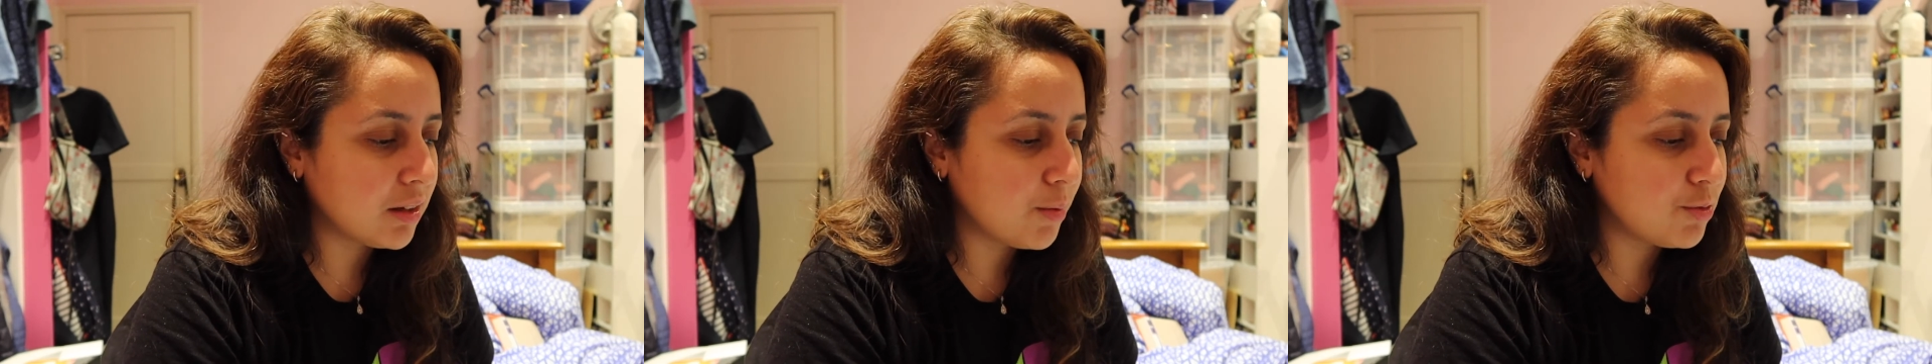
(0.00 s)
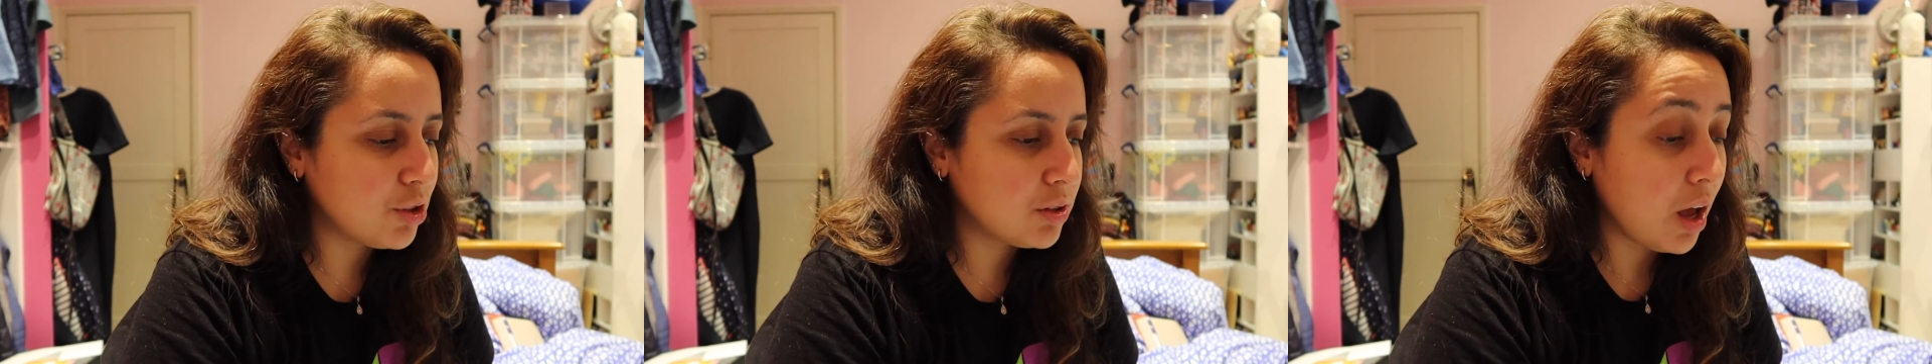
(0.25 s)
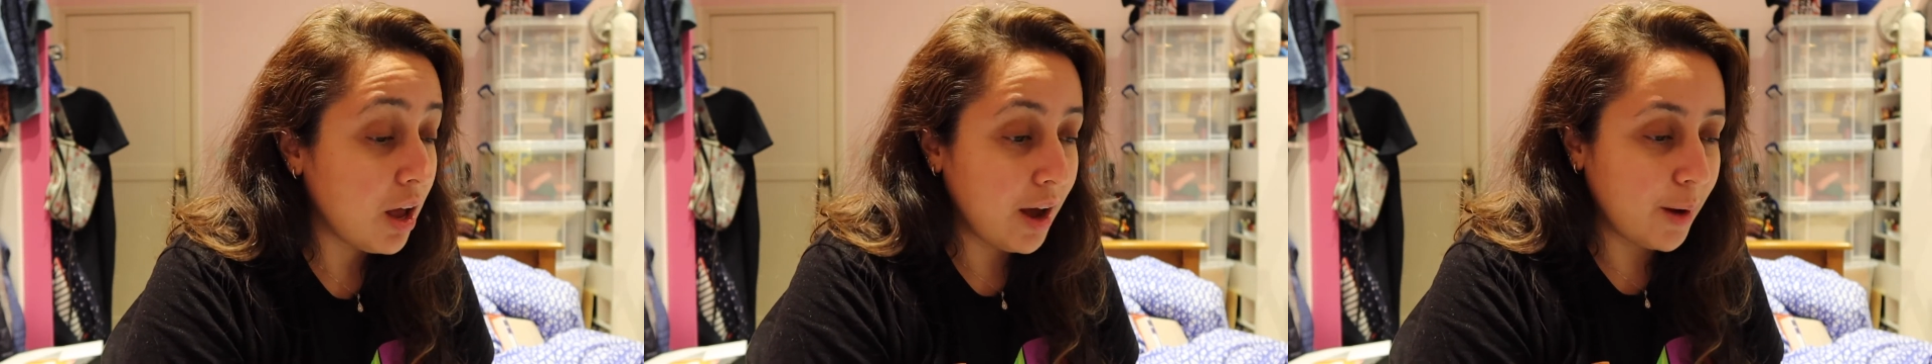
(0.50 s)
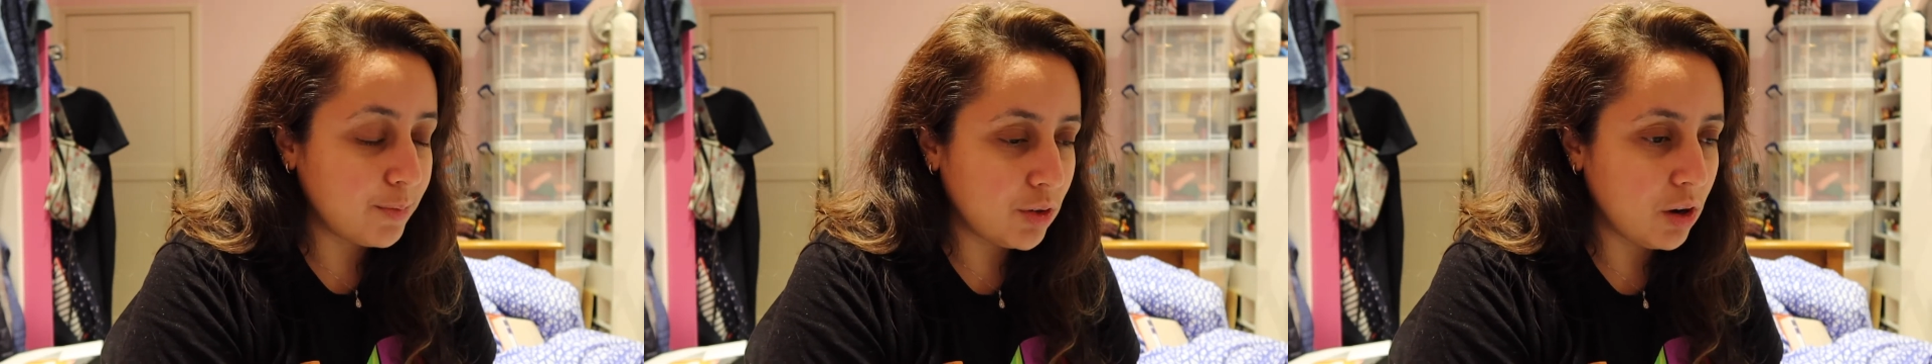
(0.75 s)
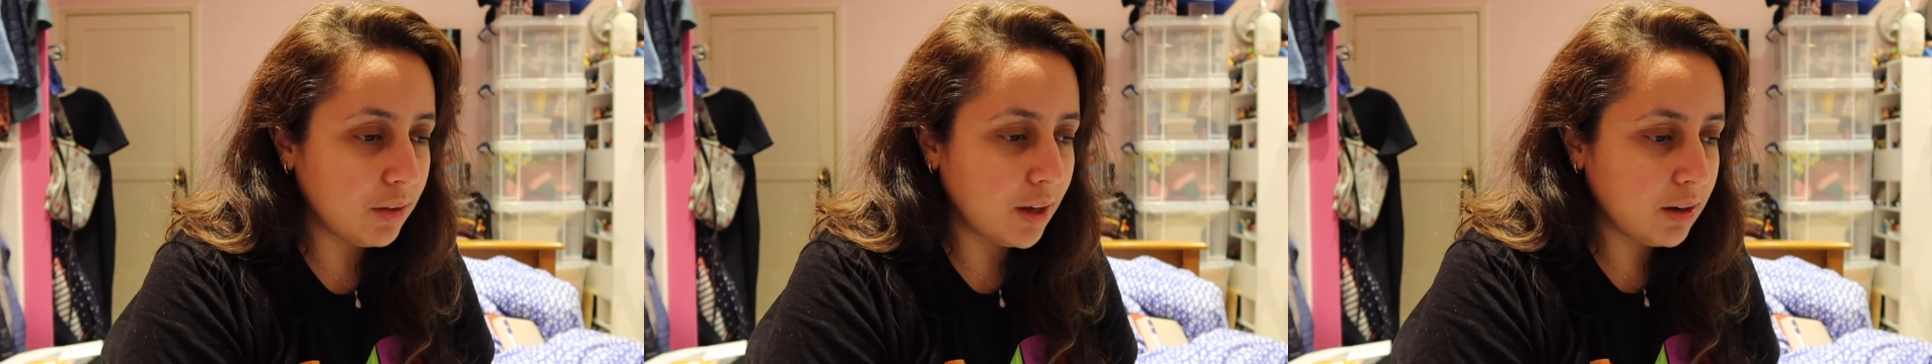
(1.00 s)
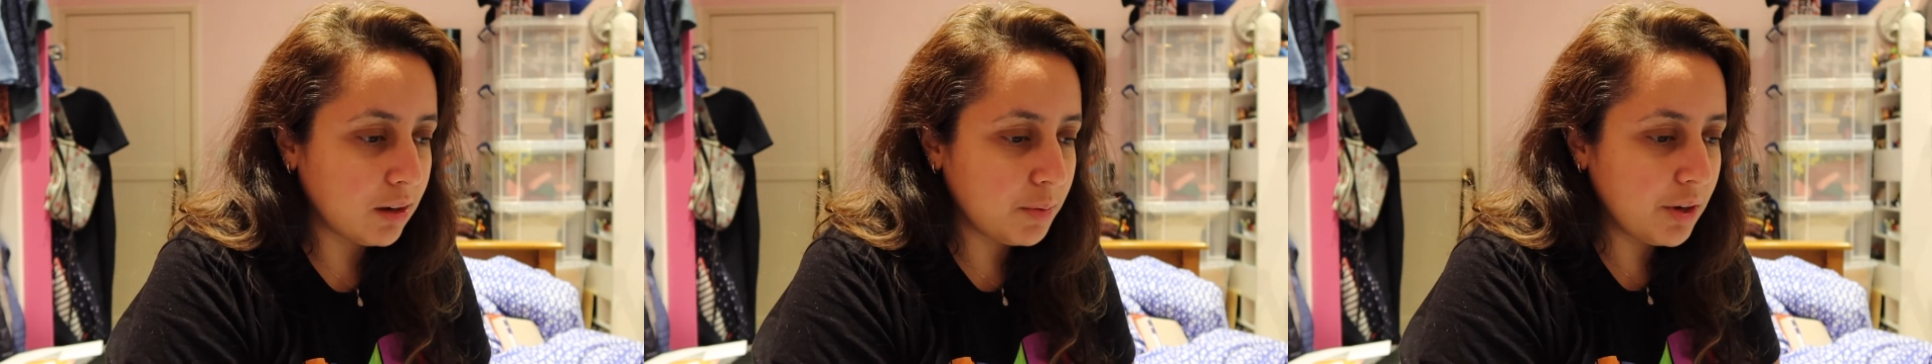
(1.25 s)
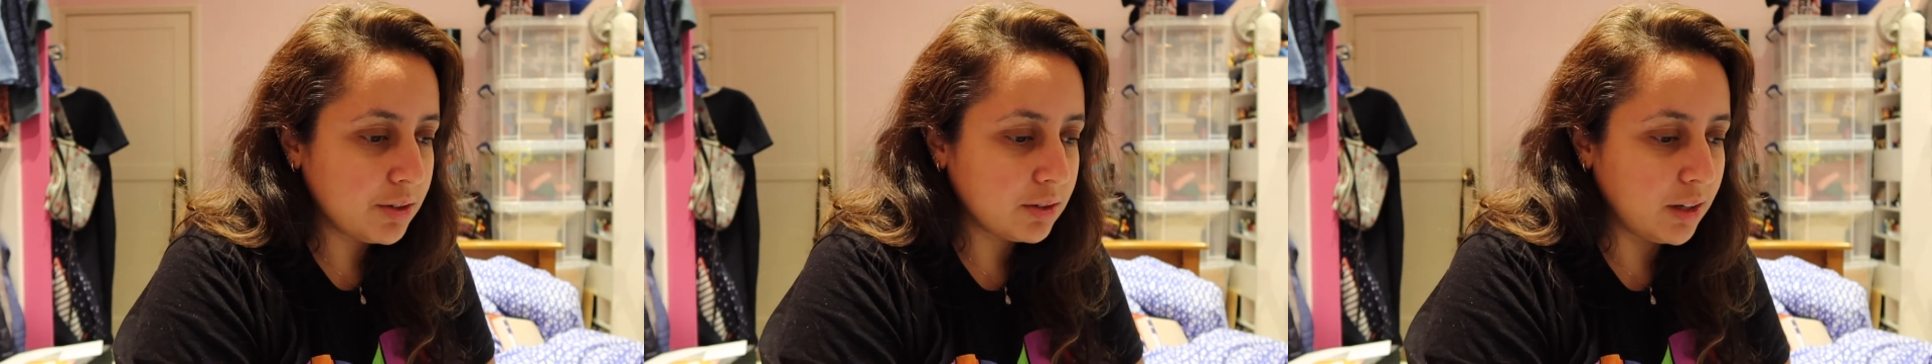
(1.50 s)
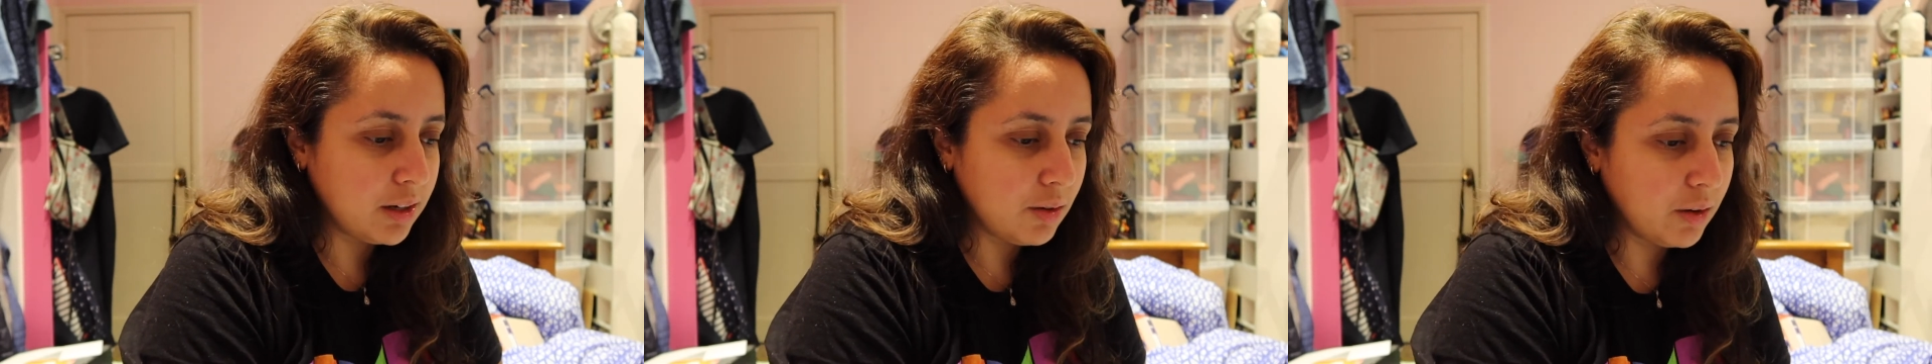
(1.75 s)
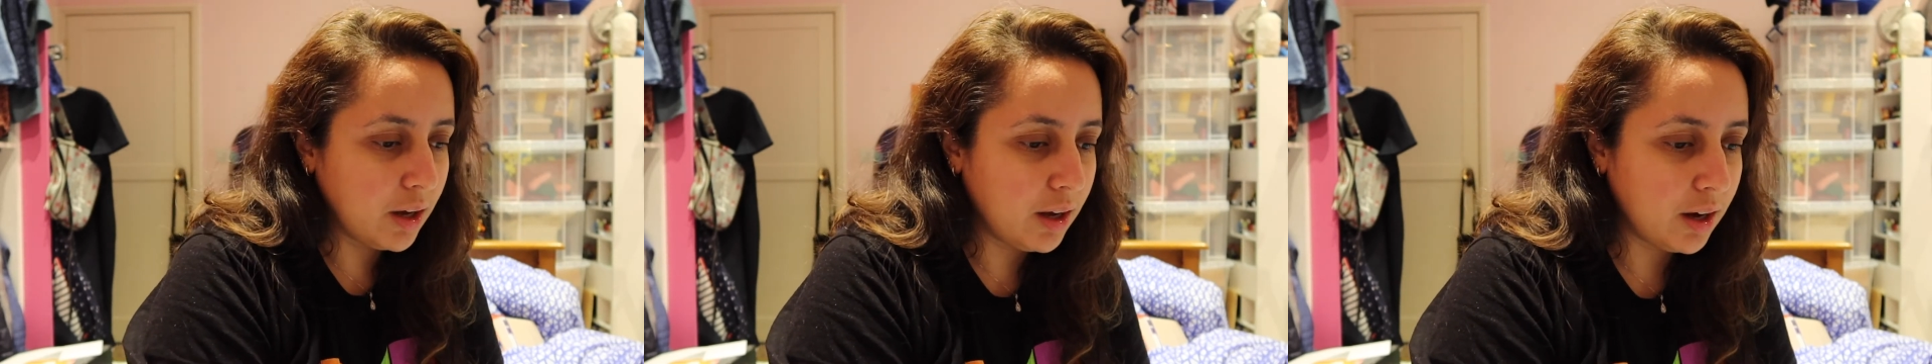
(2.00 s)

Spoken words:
I'm not that kind of person anyway.